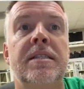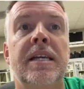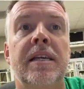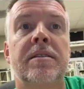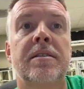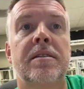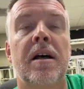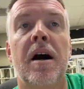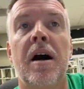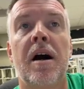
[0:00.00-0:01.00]
discs
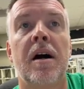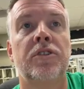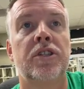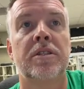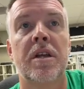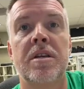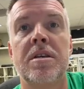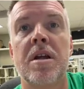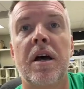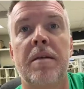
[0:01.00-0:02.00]
are just a
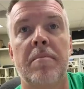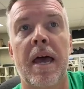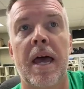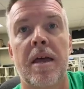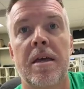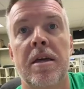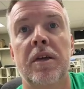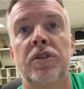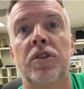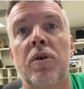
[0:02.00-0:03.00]
nightmare.
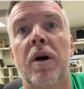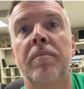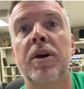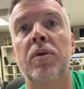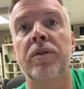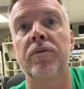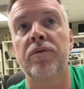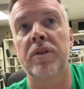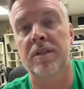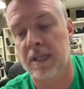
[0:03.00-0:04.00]
So I'm going
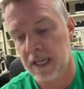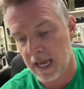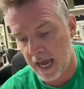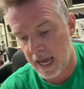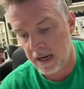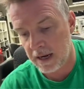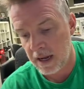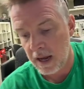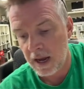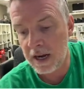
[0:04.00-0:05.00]
through this again,
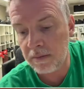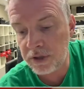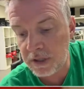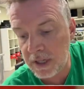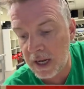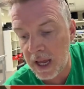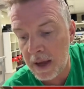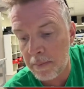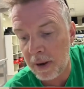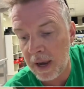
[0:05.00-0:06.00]
and I'm just going to
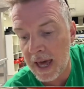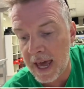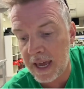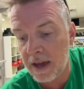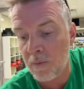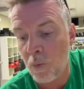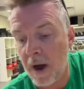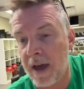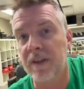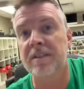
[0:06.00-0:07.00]
hit play. And
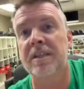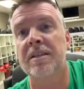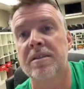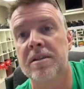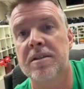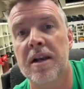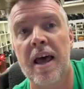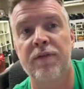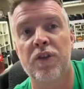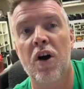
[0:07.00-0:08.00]
where the disc is
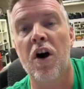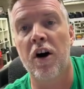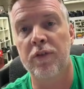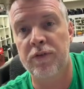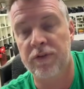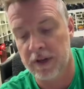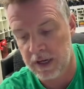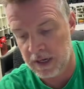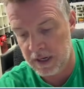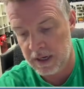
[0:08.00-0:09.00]
left off,
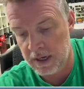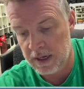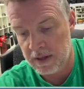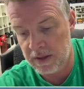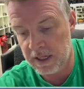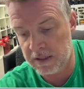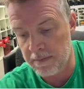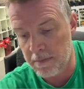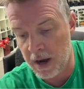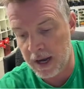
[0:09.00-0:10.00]
this
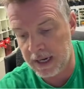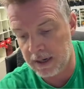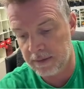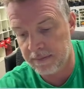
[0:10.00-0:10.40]
might,